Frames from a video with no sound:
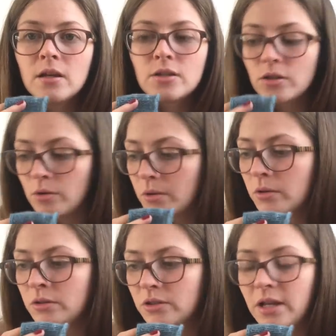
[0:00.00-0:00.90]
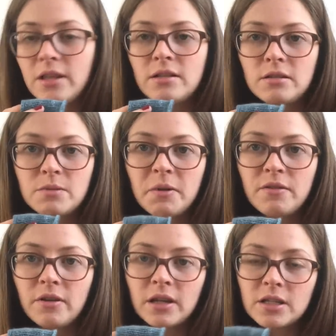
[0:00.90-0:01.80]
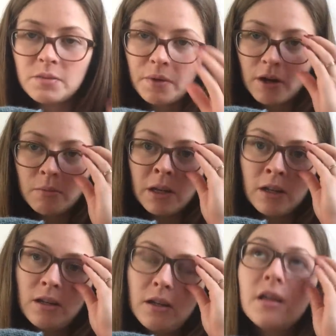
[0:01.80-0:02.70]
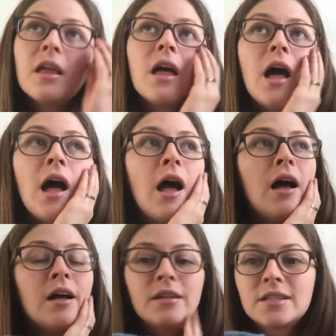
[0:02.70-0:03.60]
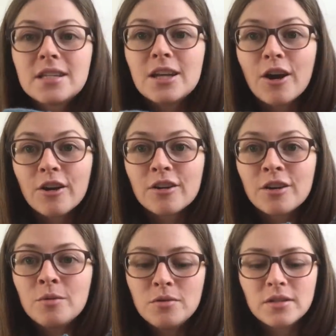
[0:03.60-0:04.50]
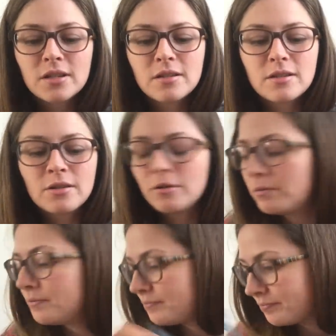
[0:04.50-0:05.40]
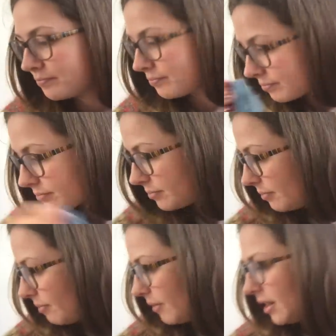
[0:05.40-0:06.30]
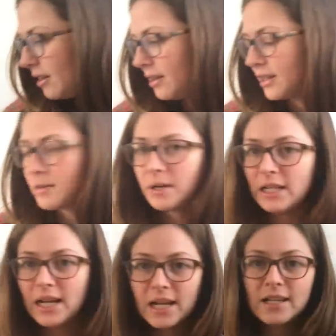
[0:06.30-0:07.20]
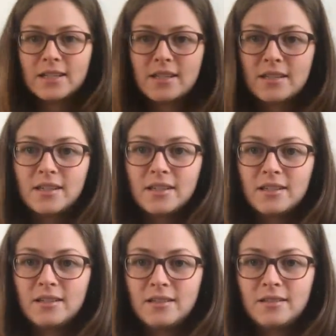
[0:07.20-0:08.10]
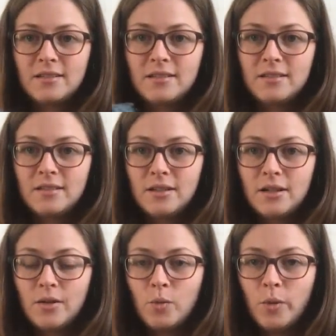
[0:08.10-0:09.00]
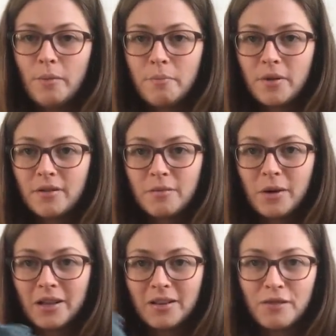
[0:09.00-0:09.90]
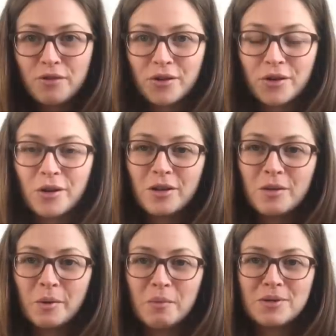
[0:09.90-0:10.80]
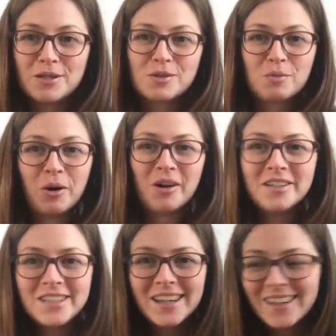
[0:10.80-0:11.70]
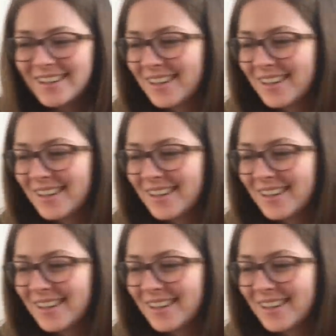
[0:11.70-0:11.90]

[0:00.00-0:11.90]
So I'm gonna try this. It's a bit of an experiment and see how it goes. So that's my last whip. Well, if you could call it a whip, it's a swatch.